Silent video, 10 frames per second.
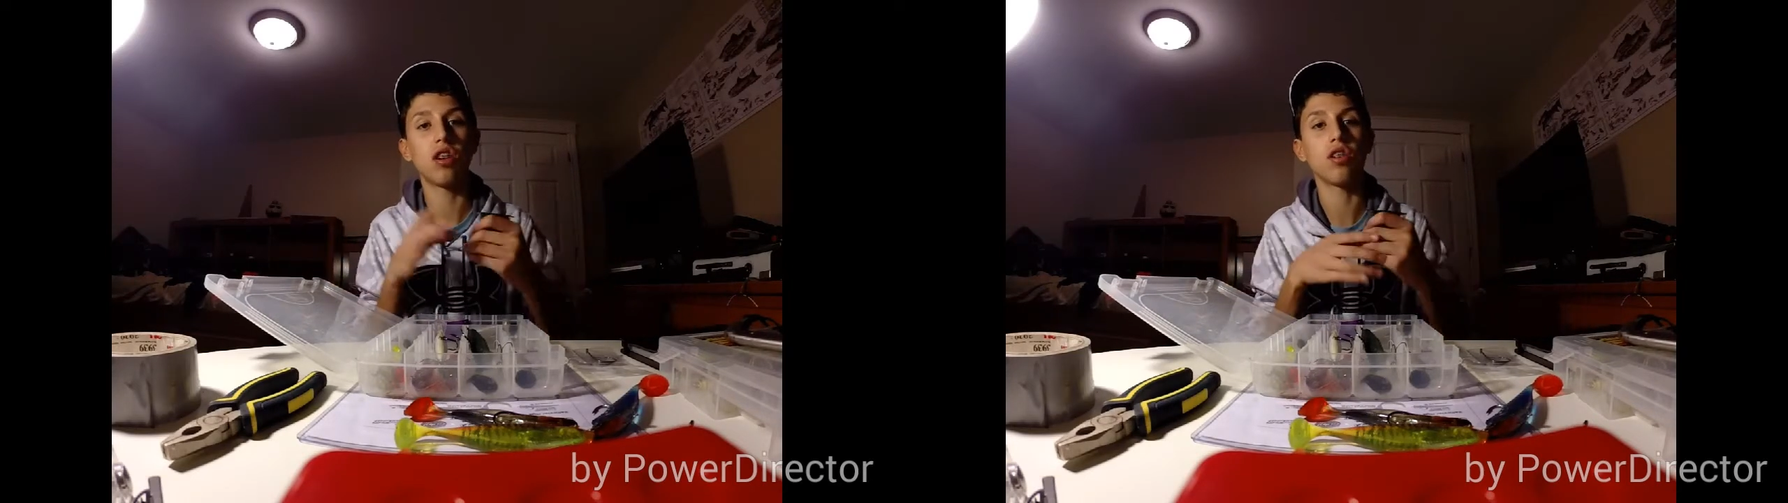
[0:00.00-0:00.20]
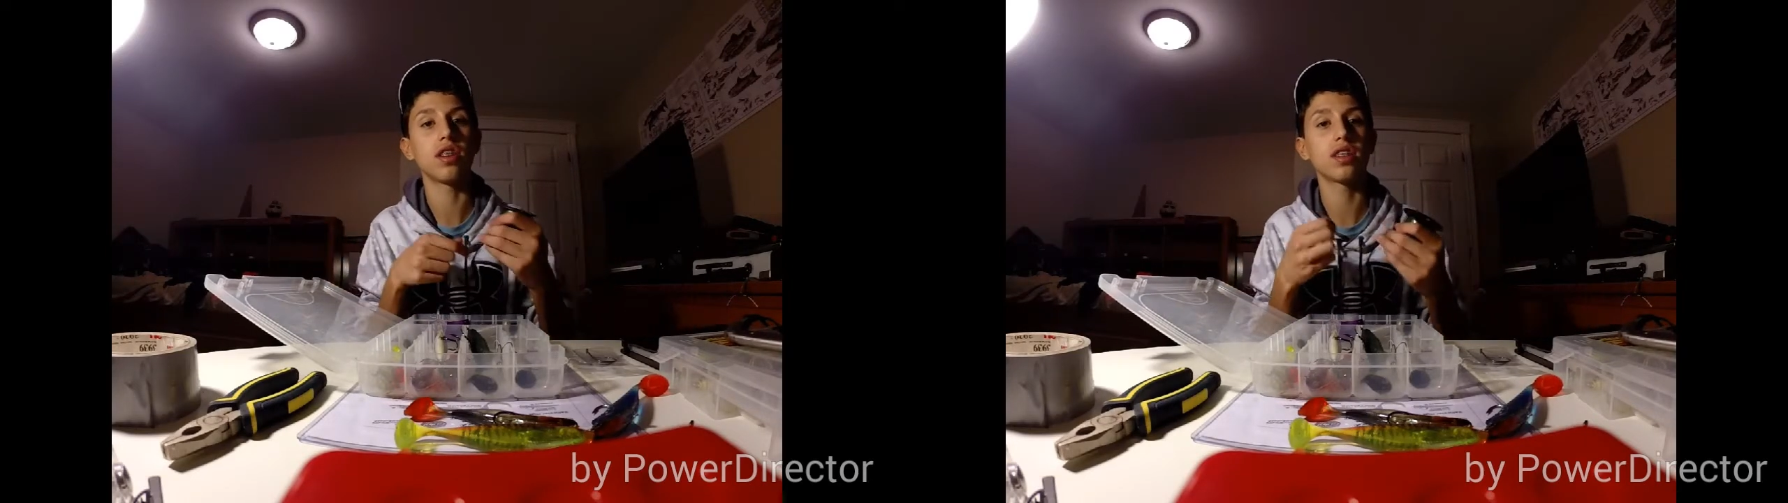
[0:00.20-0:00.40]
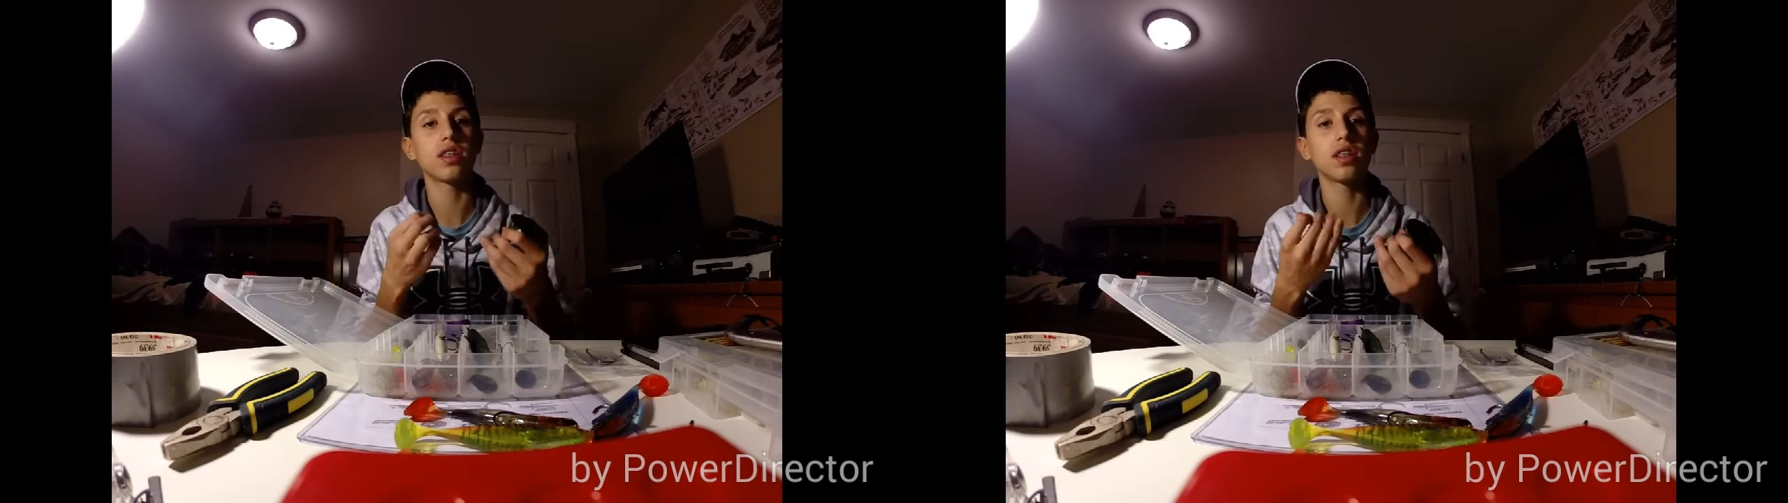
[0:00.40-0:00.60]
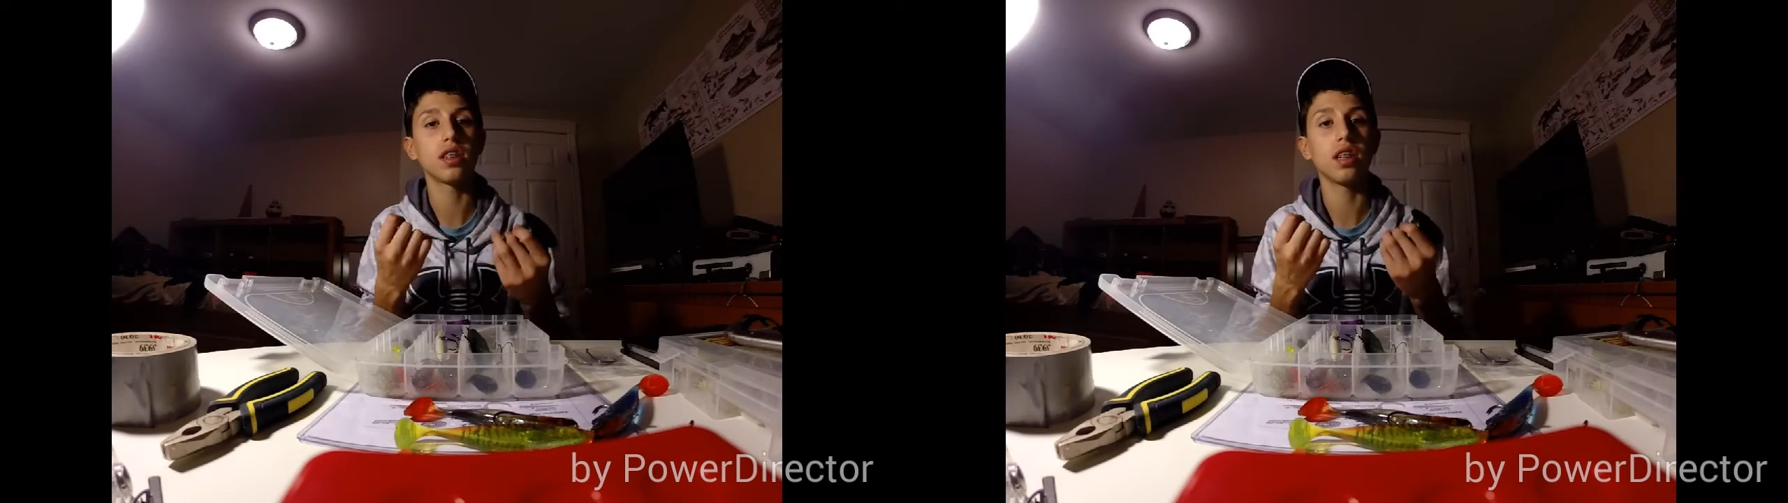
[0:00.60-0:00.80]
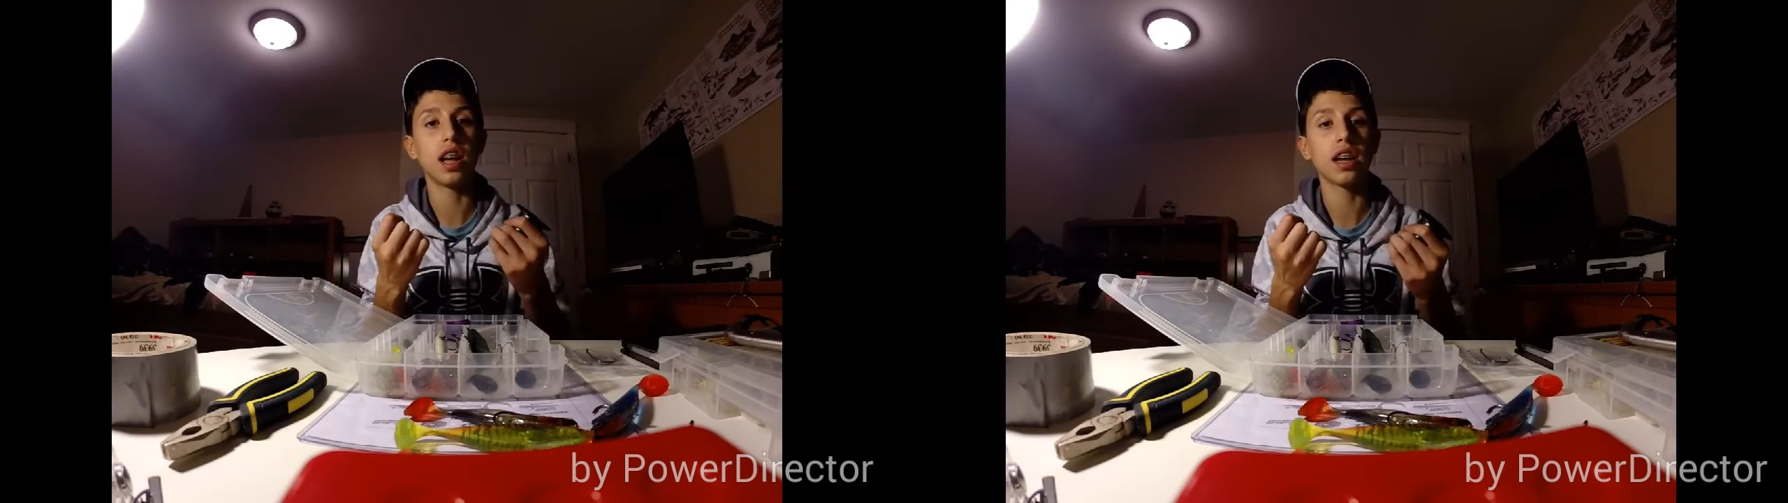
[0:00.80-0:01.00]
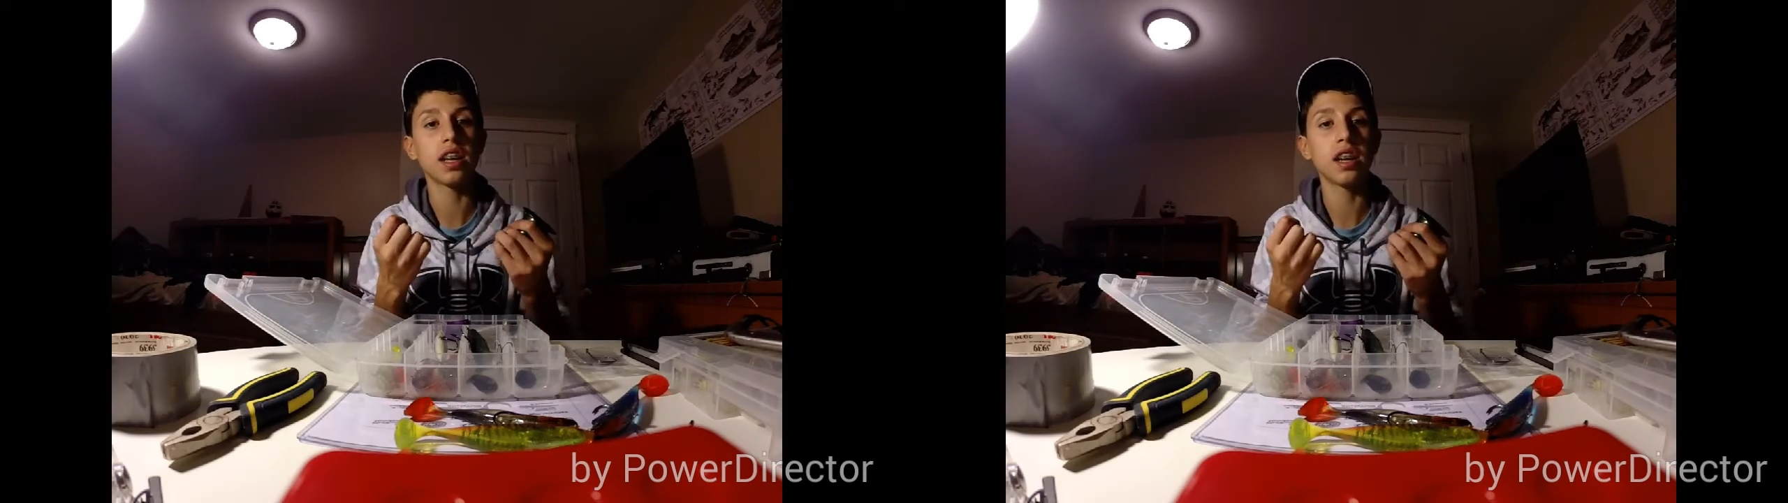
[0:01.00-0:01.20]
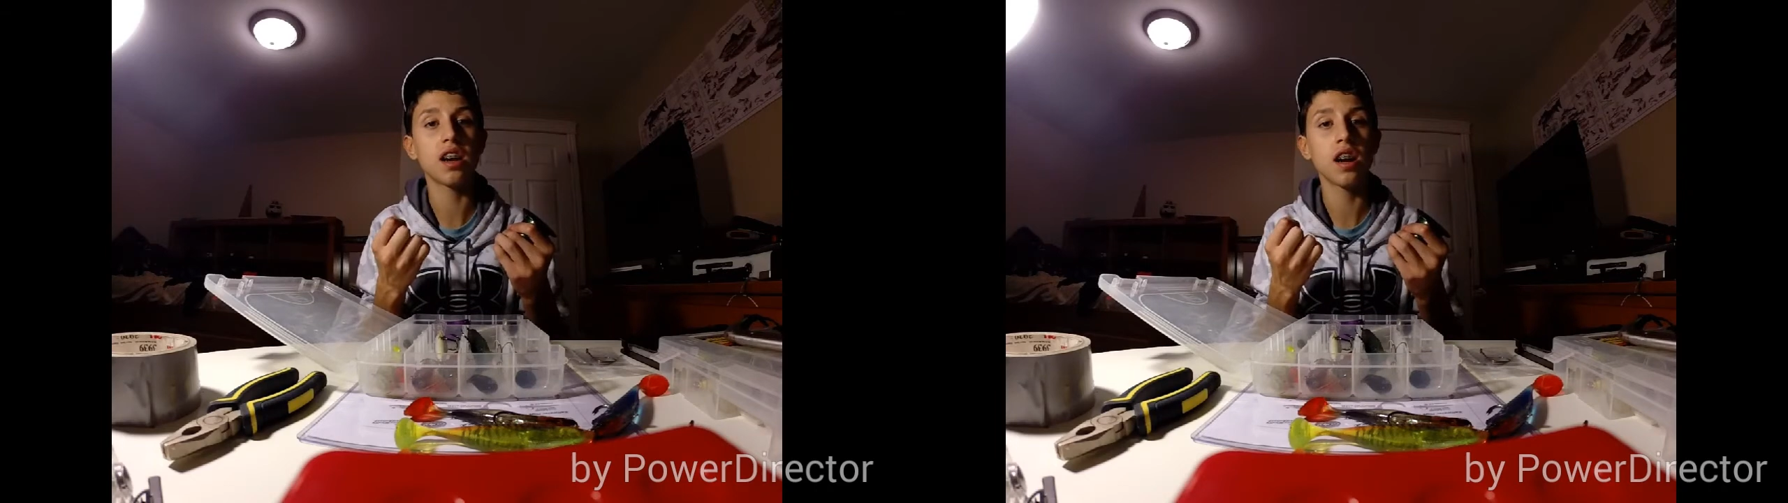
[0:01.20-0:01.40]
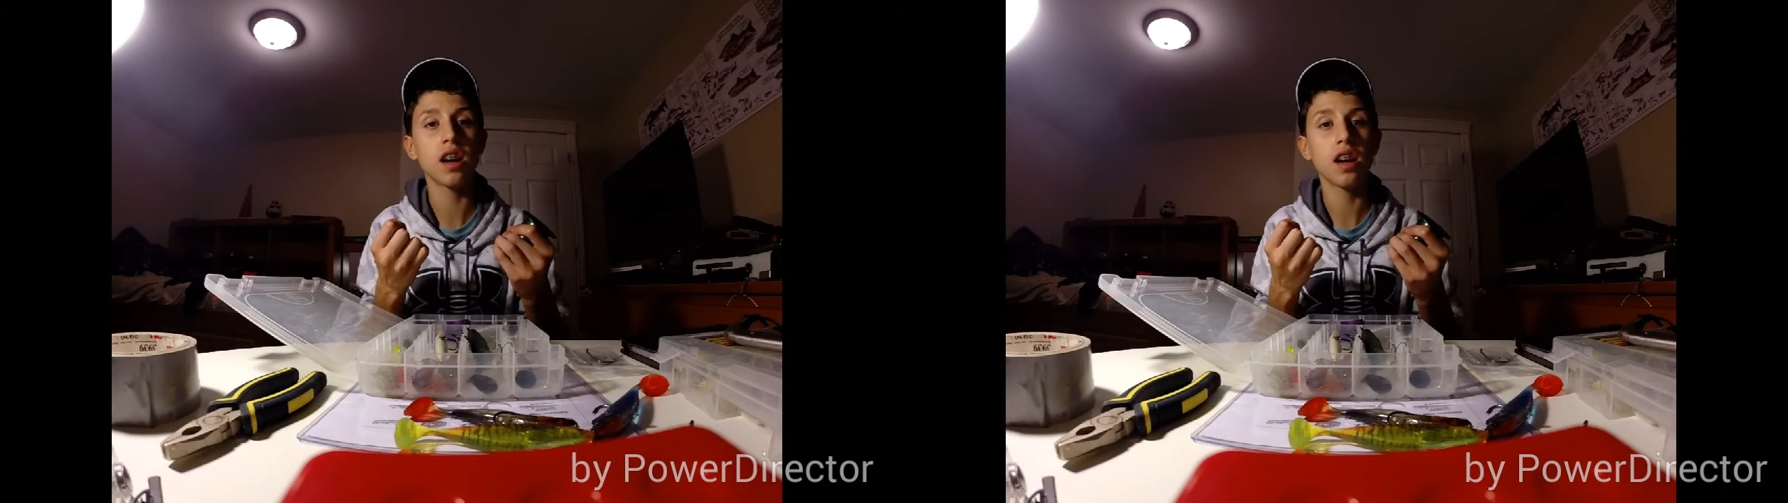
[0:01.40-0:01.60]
on this line here,